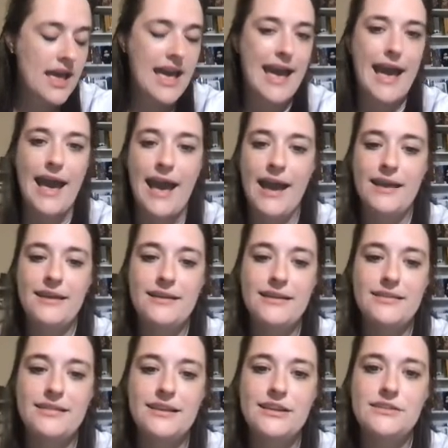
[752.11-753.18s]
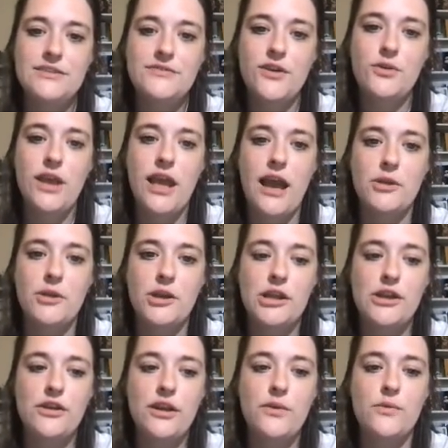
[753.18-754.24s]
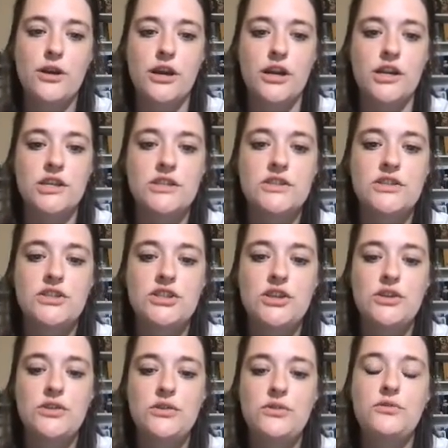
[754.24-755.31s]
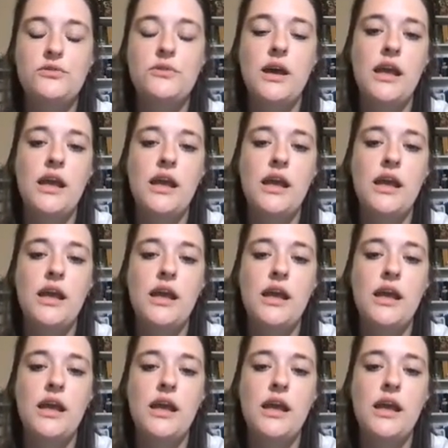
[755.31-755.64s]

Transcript: add these vocabulary words to